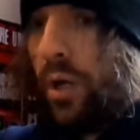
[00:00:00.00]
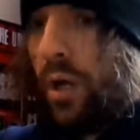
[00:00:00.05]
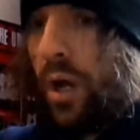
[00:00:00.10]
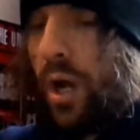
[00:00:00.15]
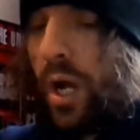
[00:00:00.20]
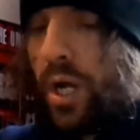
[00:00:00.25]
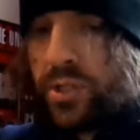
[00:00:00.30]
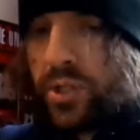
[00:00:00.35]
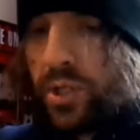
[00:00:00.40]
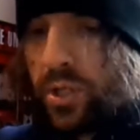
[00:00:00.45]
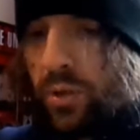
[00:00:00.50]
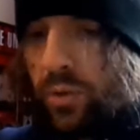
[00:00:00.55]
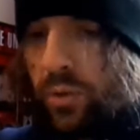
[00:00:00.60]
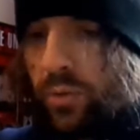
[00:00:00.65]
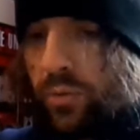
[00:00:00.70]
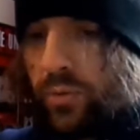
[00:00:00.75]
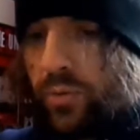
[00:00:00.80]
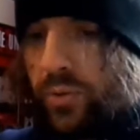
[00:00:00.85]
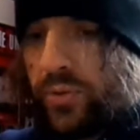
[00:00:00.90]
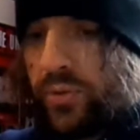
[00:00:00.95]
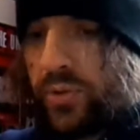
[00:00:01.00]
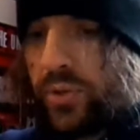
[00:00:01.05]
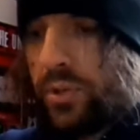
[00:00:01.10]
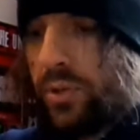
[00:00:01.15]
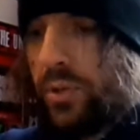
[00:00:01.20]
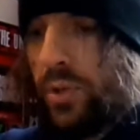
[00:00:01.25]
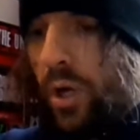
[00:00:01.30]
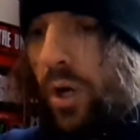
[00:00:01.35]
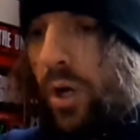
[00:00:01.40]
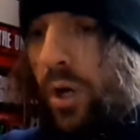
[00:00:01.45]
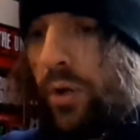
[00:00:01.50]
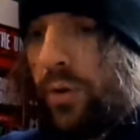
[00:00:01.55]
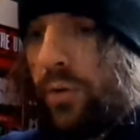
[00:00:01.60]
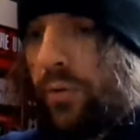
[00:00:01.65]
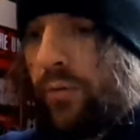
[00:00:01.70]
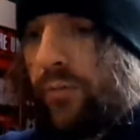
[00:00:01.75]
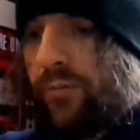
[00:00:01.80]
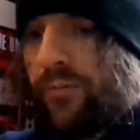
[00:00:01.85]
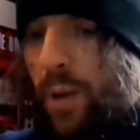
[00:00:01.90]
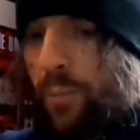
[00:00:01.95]
icicles, not
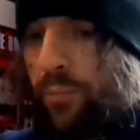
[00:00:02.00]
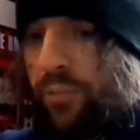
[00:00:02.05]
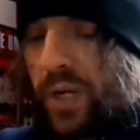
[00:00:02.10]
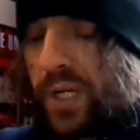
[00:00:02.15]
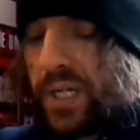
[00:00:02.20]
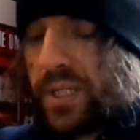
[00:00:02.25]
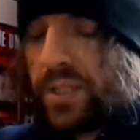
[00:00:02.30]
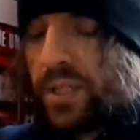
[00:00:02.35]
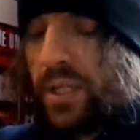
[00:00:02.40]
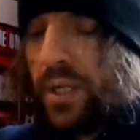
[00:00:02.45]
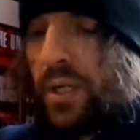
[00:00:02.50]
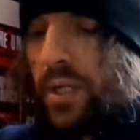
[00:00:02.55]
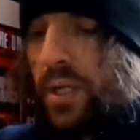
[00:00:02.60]
on fabrics.